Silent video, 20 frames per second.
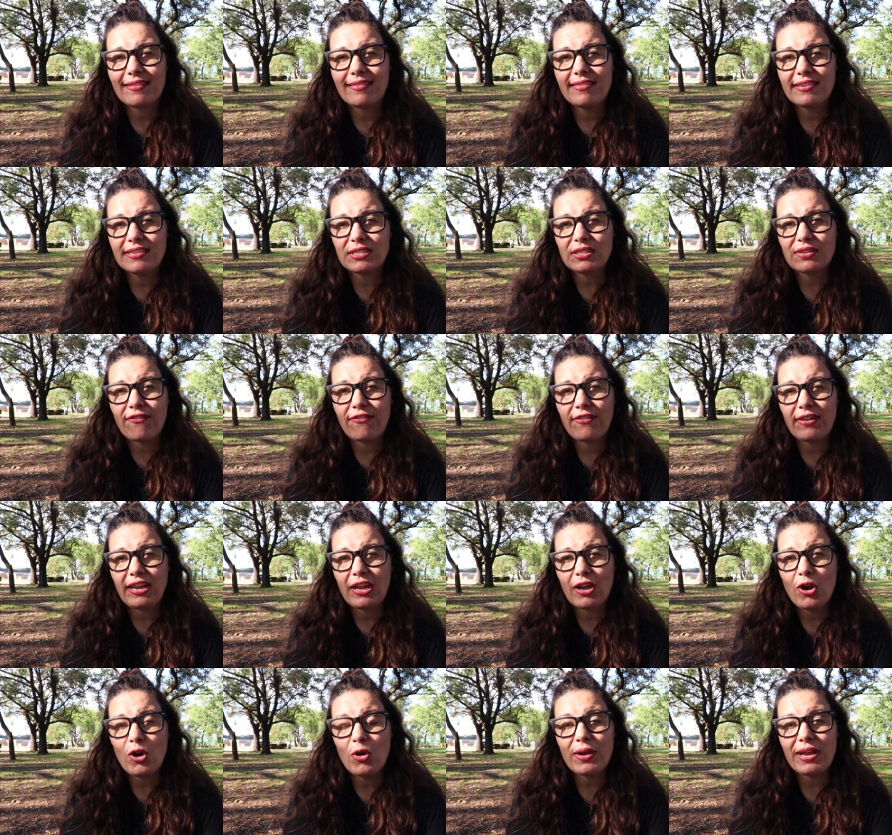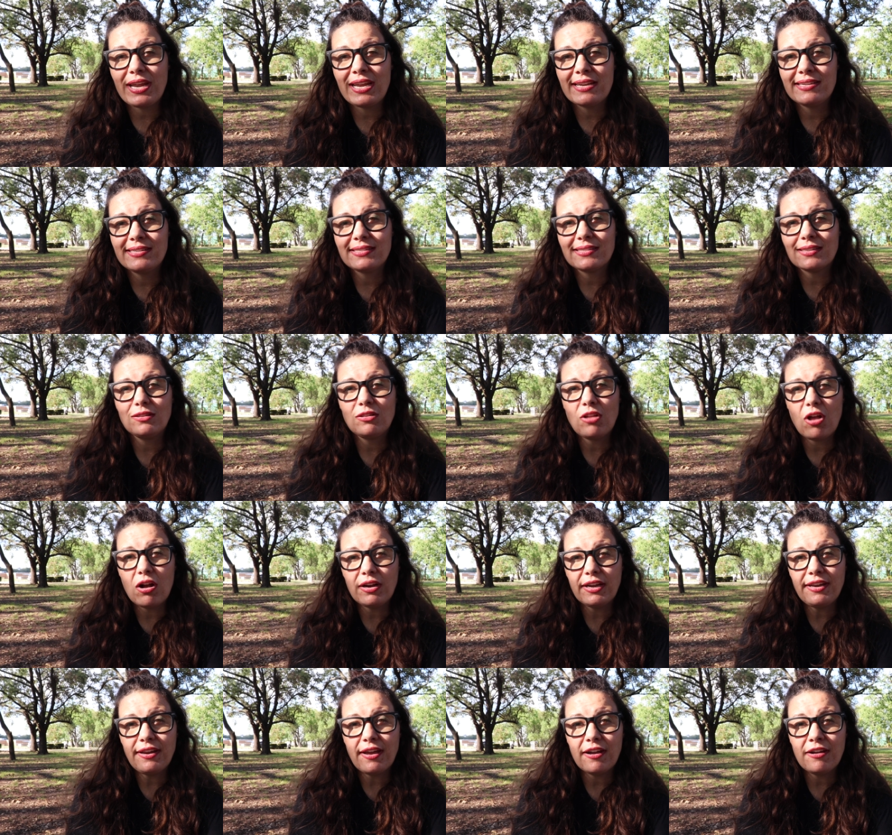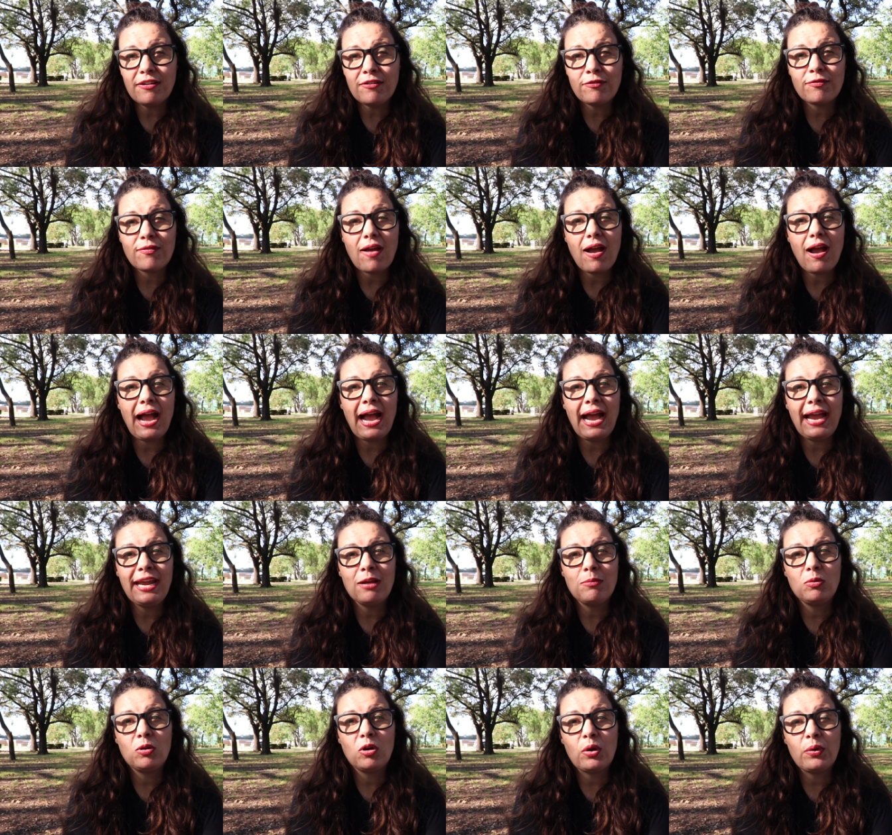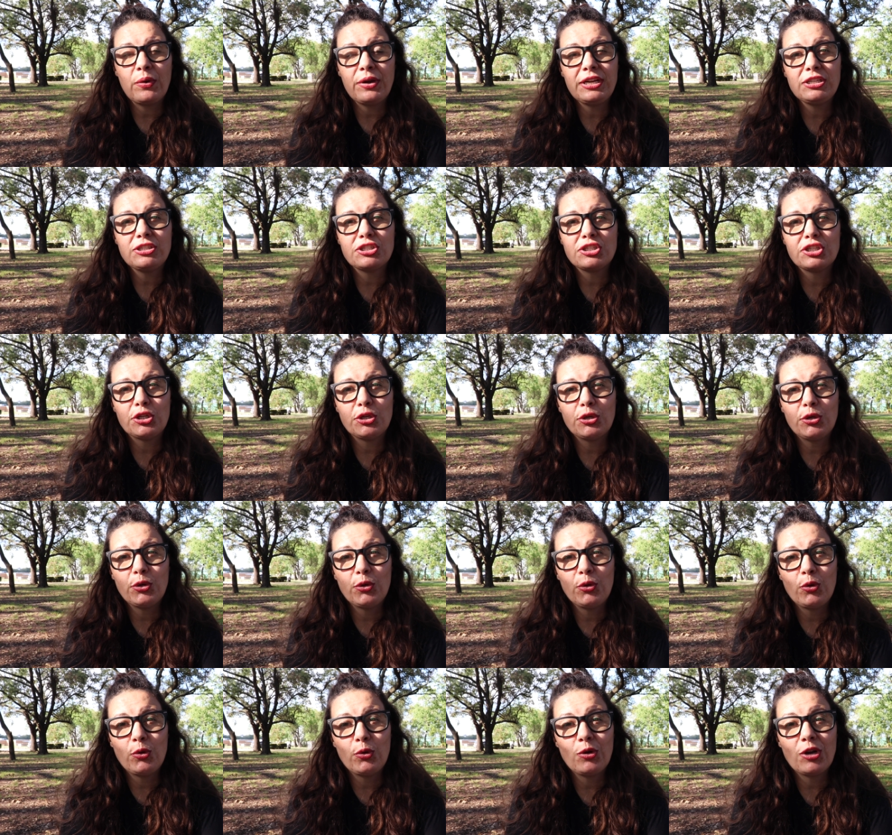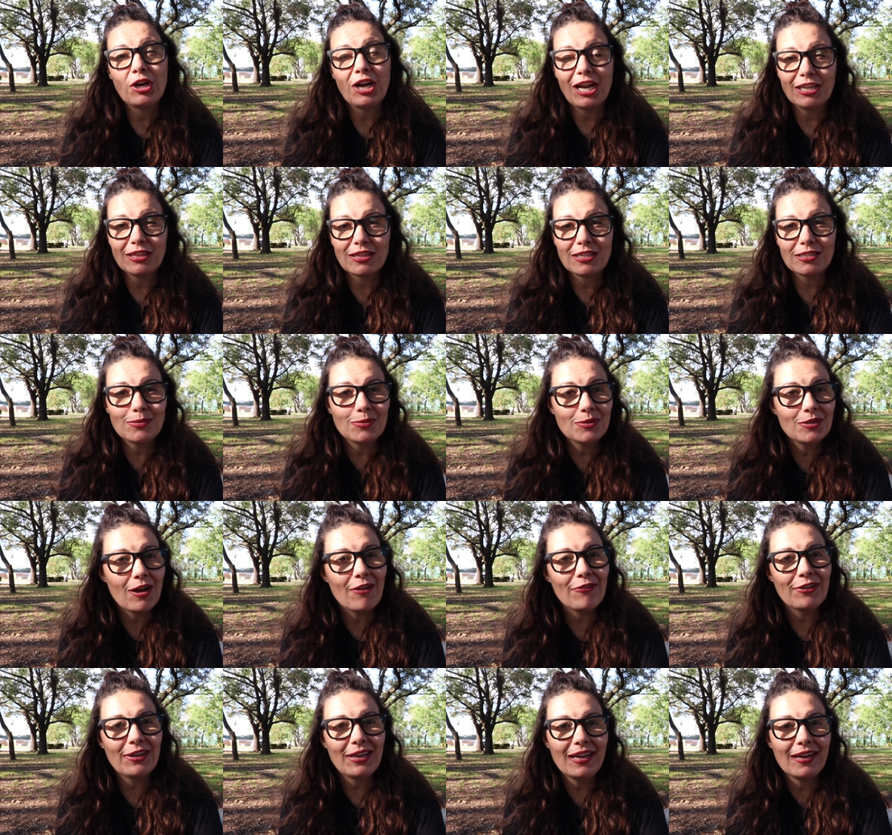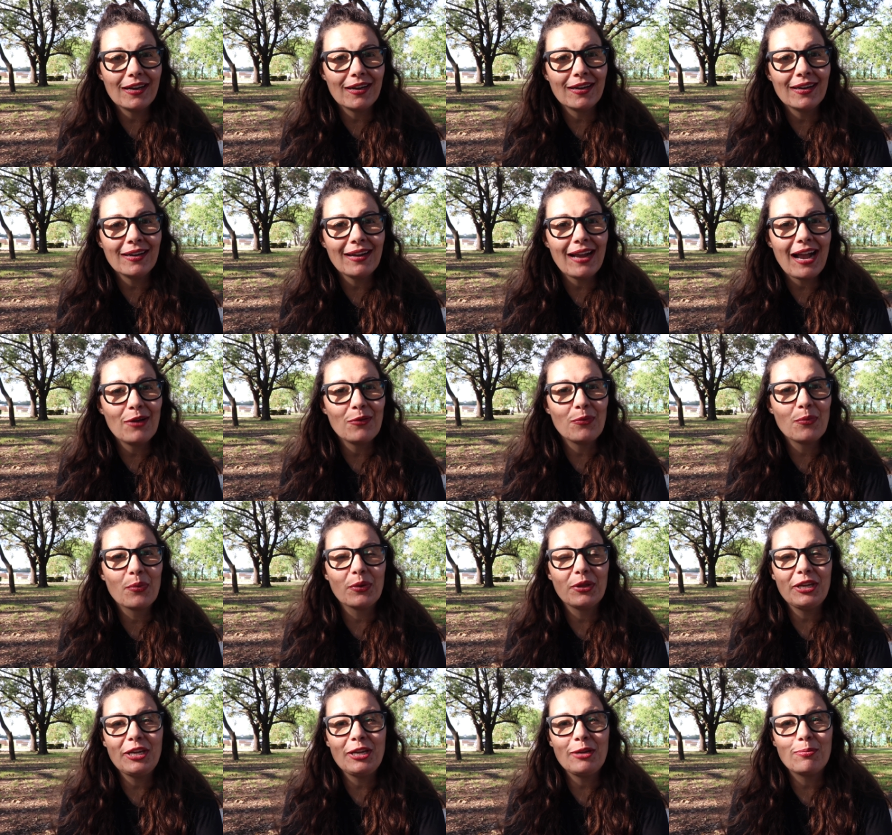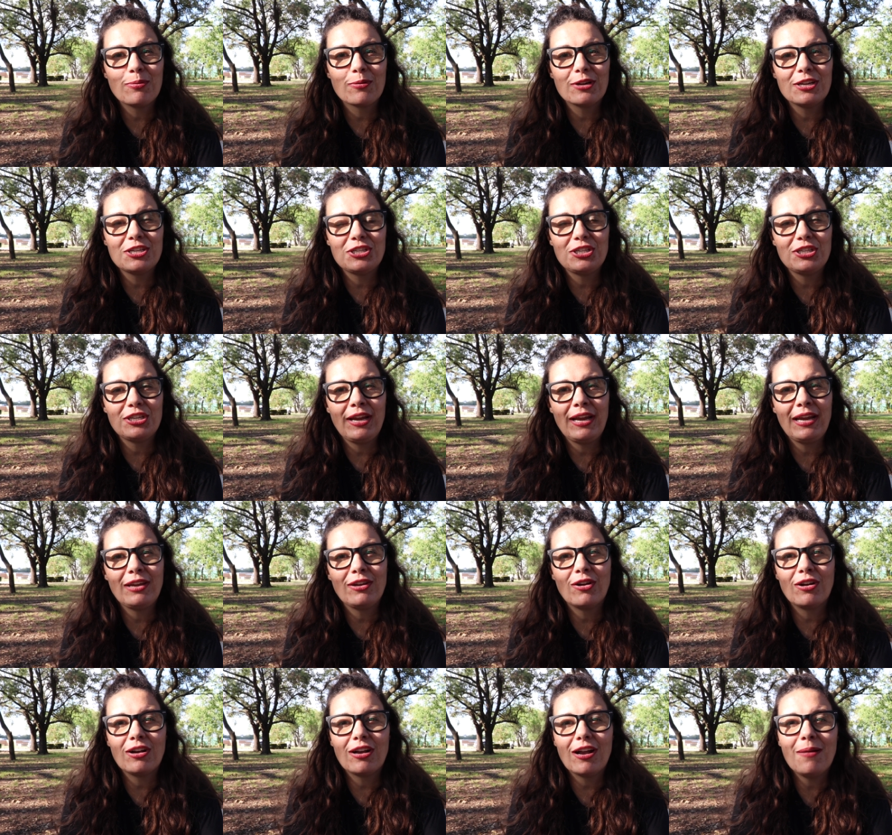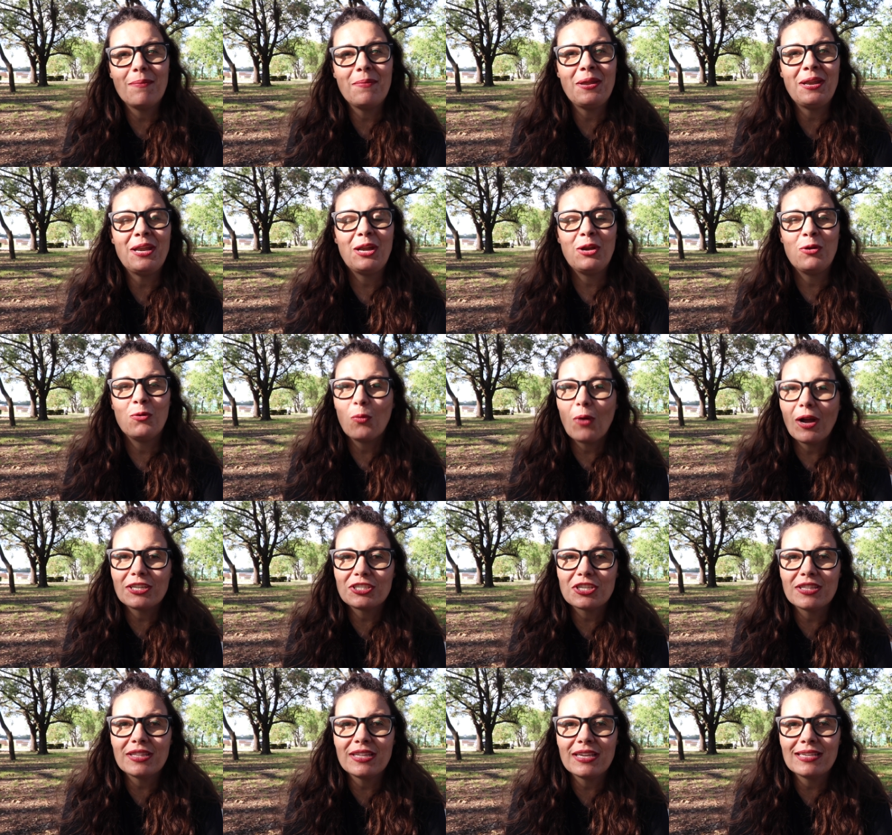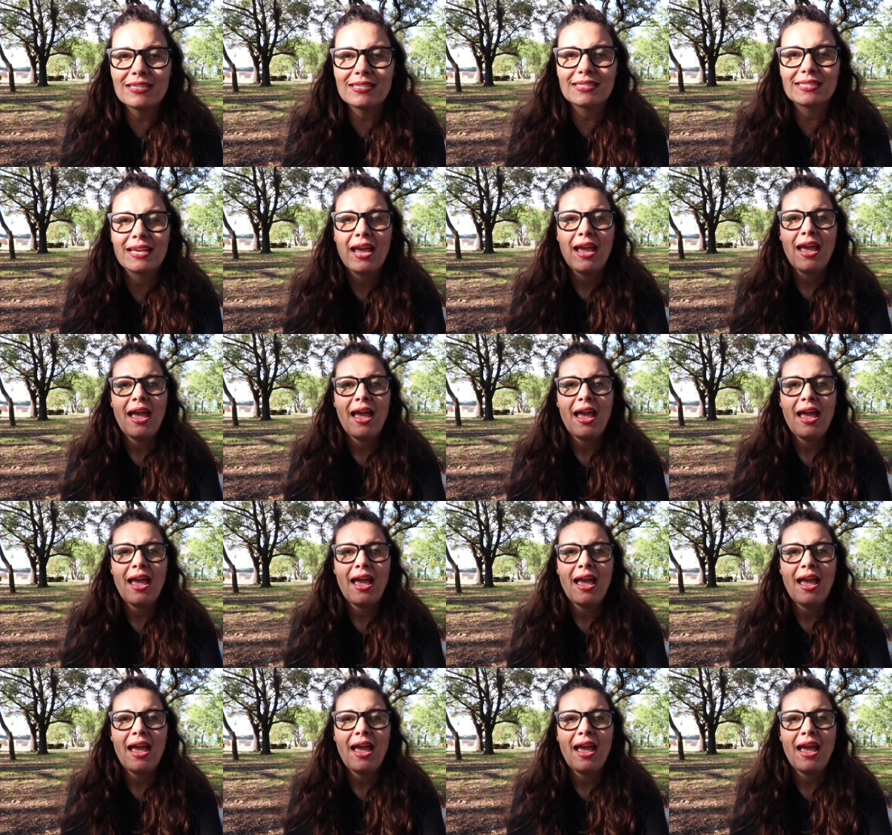this video is long enough. I am going to cut this one off here. I really appreciate y'all coming and watching this.